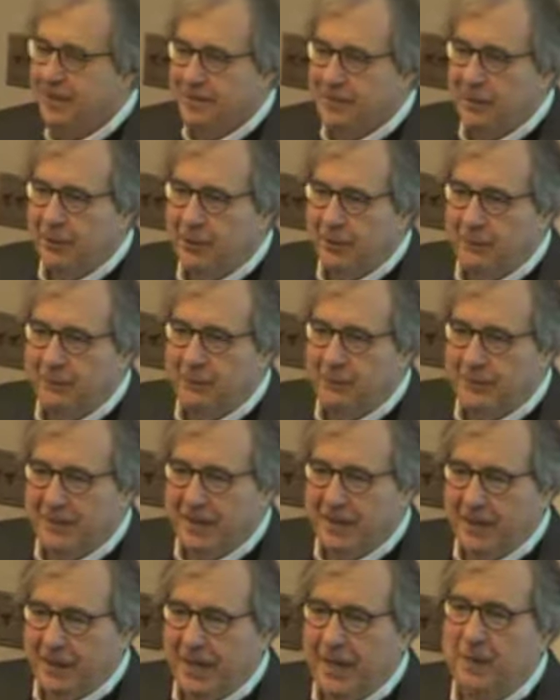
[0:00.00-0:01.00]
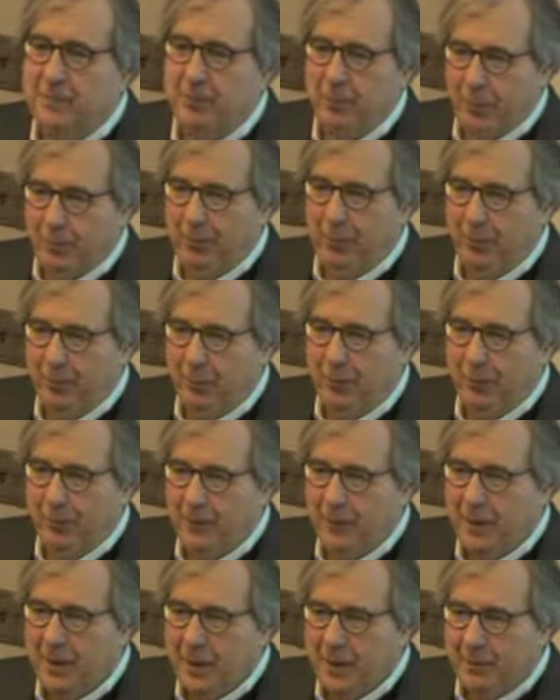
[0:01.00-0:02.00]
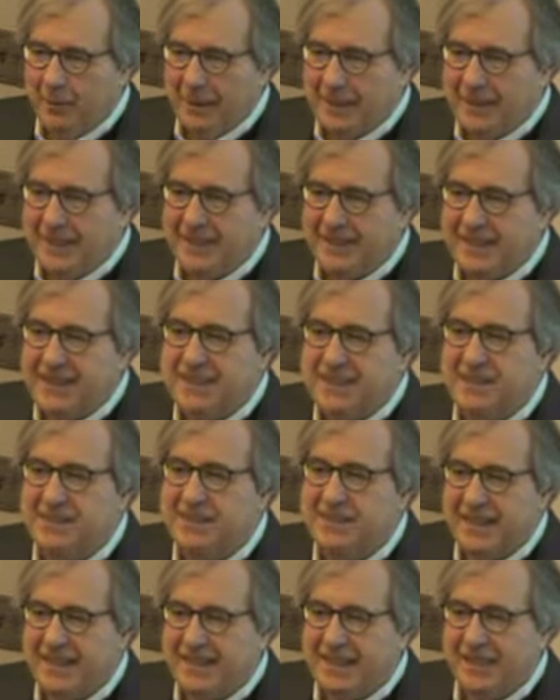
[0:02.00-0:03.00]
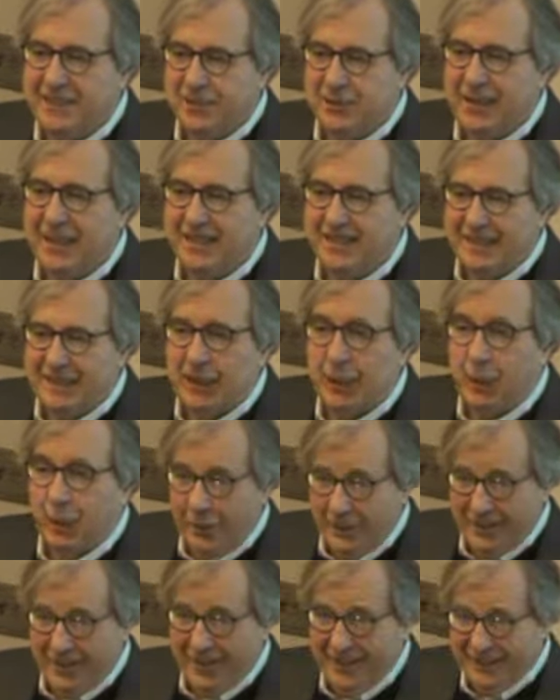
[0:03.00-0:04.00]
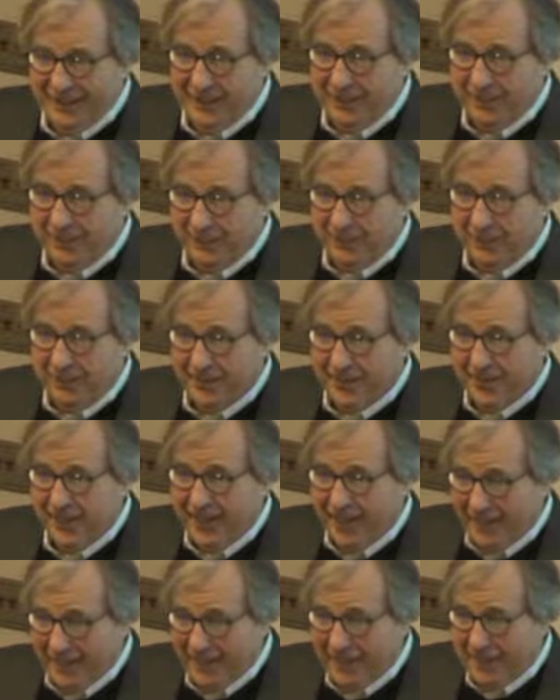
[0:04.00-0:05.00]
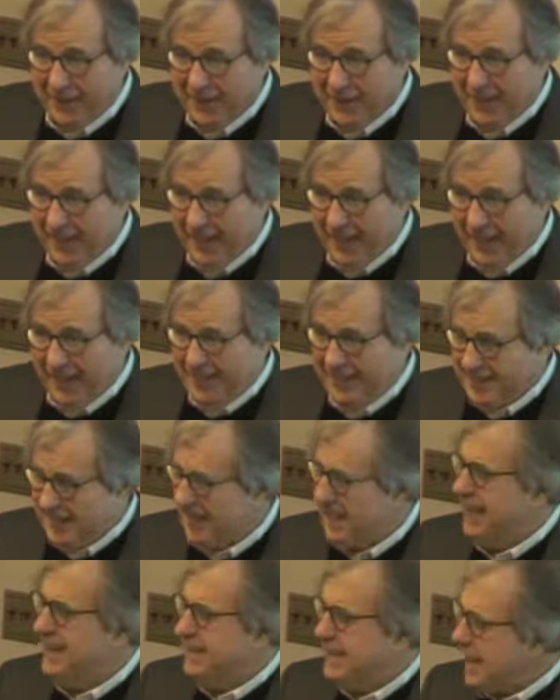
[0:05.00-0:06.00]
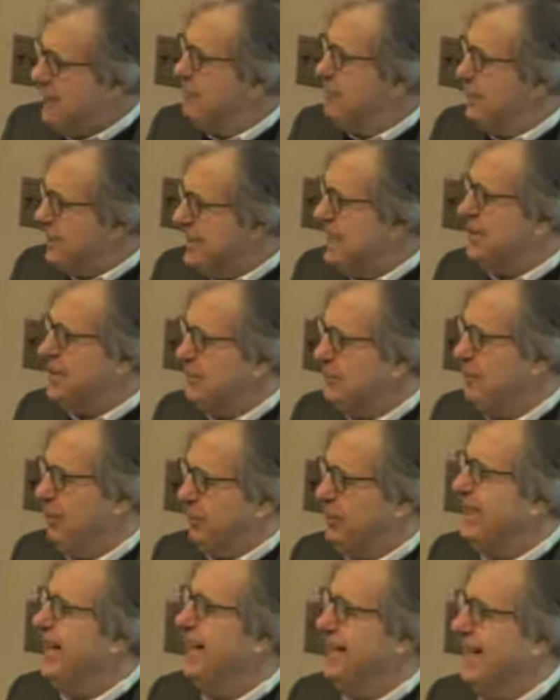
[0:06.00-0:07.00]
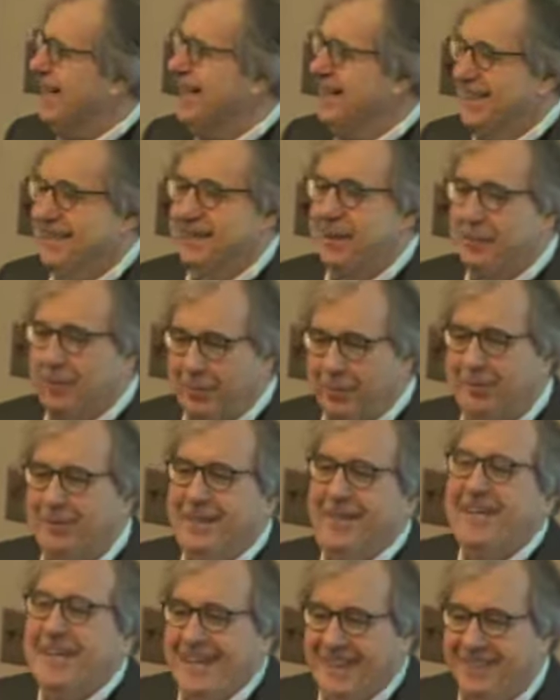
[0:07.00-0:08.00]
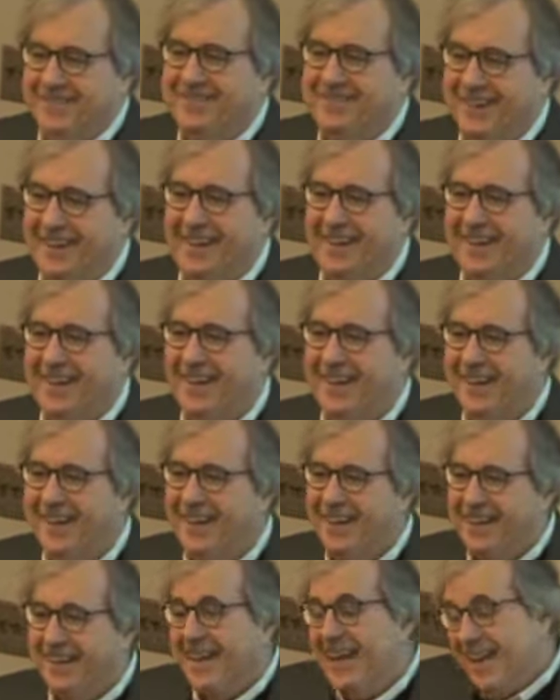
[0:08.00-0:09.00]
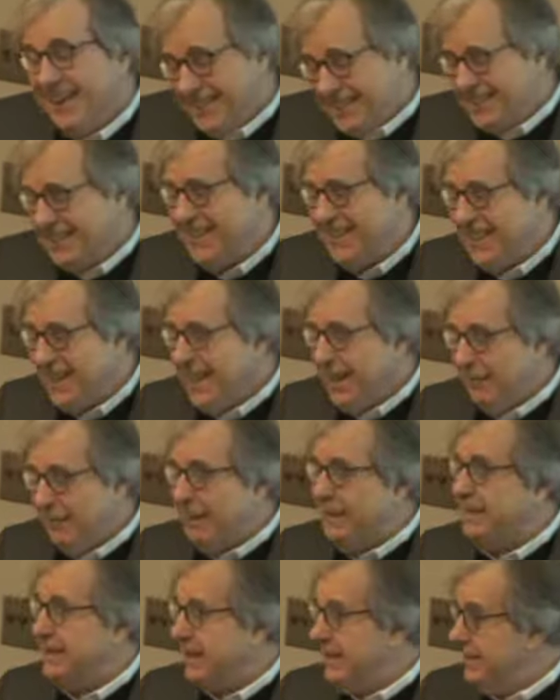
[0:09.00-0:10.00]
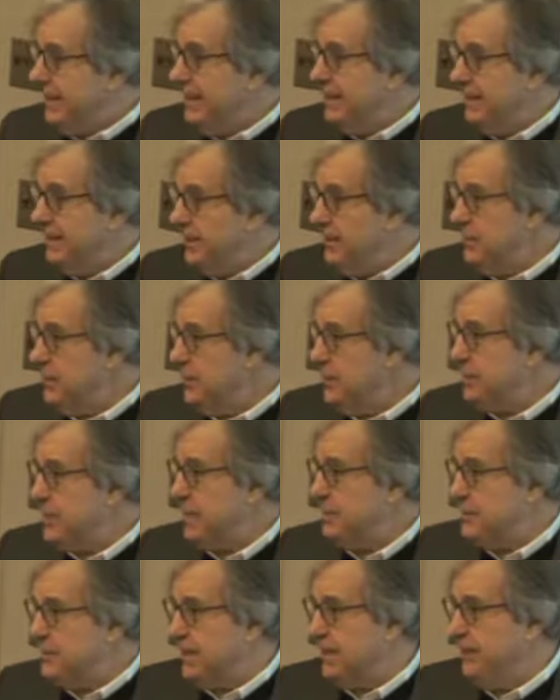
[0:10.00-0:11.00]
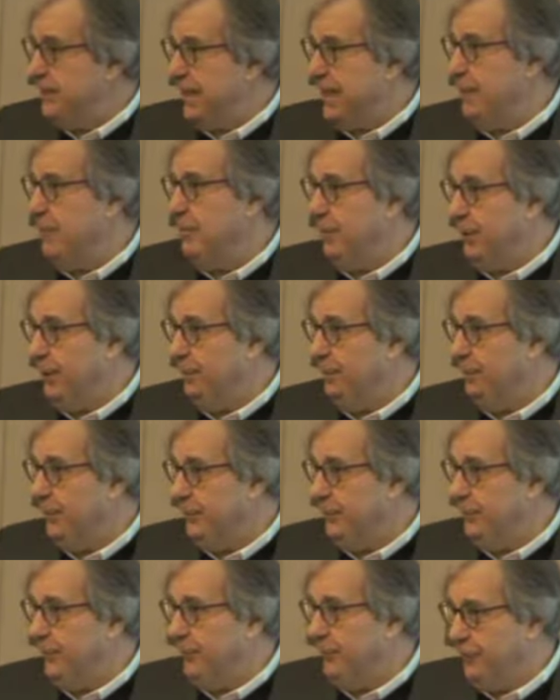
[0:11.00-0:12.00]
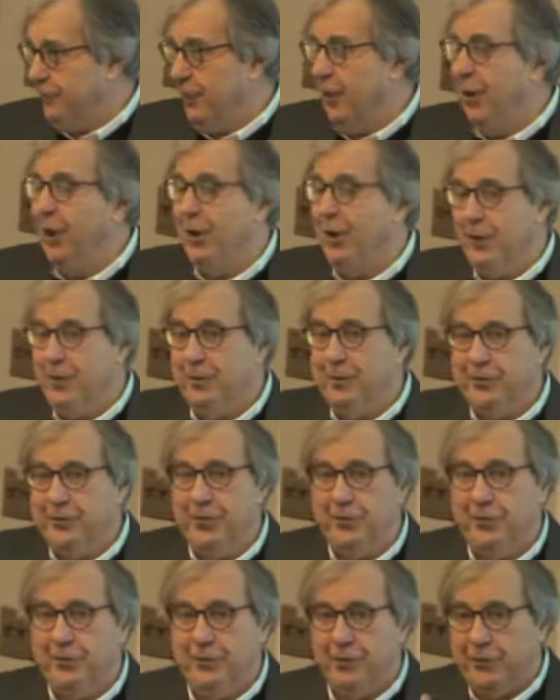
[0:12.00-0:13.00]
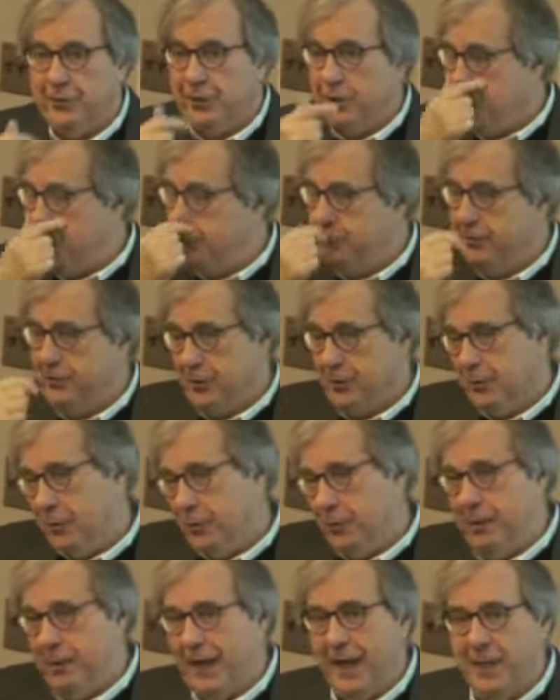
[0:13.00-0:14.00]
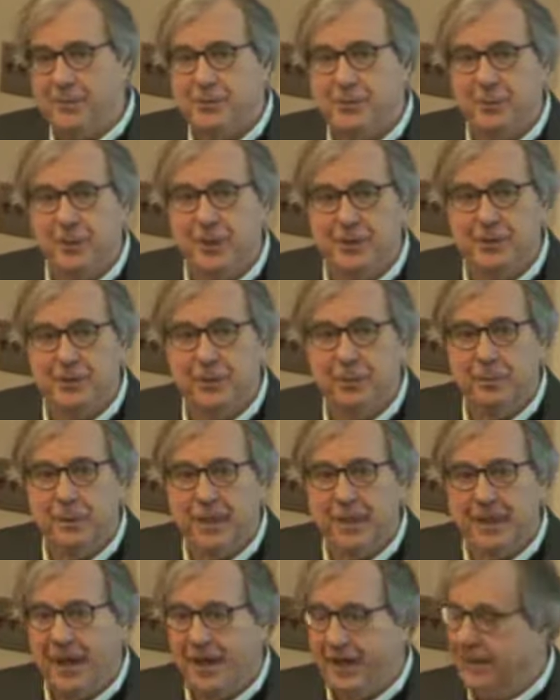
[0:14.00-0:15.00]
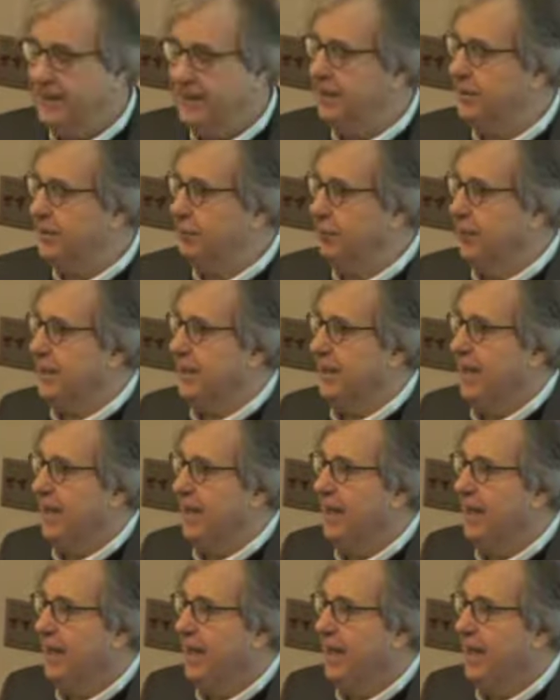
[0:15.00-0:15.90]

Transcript: the rainbow pool, but they didn't say that you can't lower it, right? And he said, God damn, we didn't put that into the brief, right? Yeah, but this is something very important for all of you, for those of you who perhaps want to be an architect one day.